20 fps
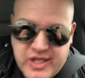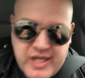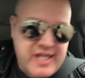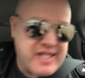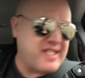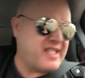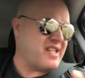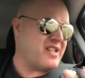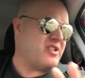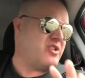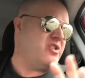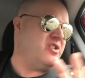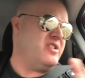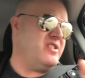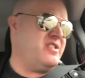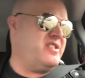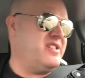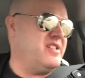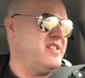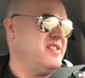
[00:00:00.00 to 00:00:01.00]
it's a
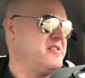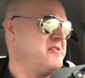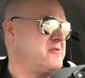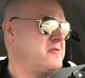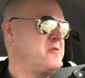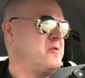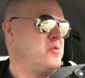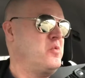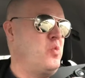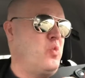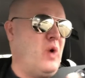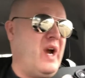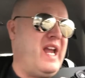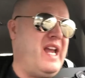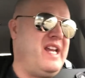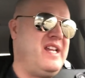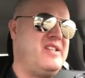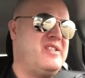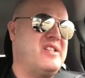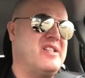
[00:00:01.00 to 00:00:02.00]
good
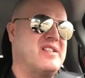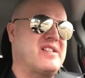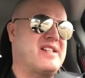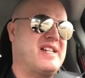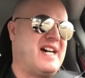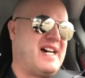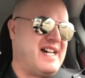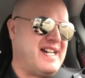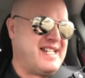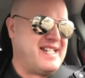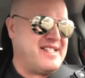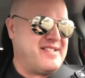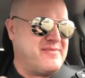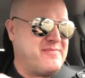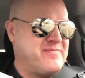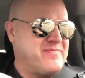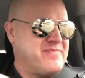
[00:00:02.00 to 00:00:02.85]
way to kind of